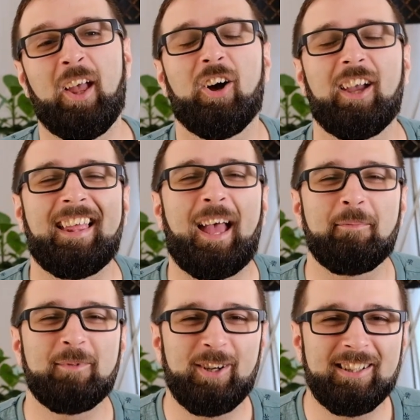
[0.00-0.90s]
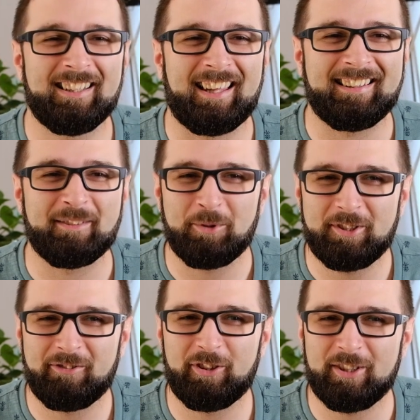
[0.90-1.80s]
Okay, I'm not gonna lie, the
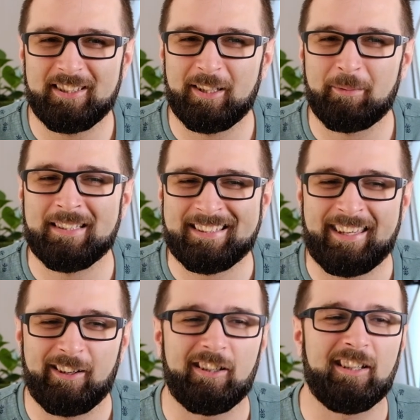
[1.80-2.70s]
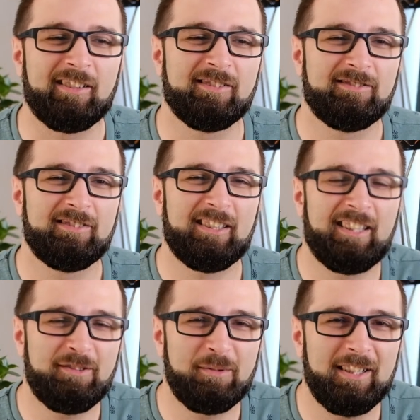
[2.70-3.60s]
music video is a little bit scary. It
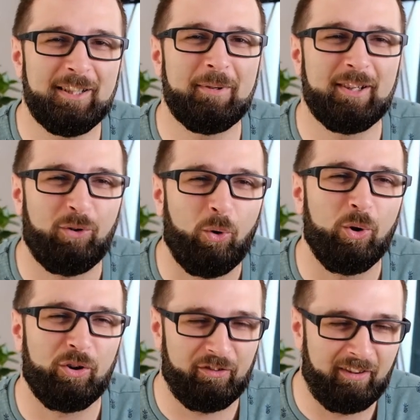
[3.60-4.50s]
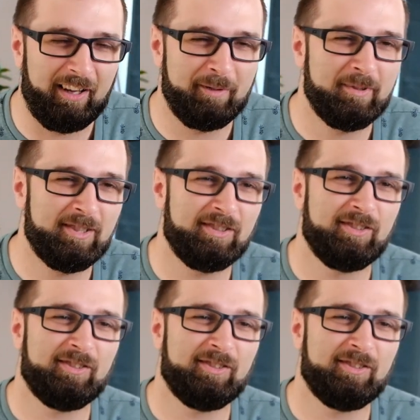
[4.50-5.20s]
gives me a little bit of horror vibes.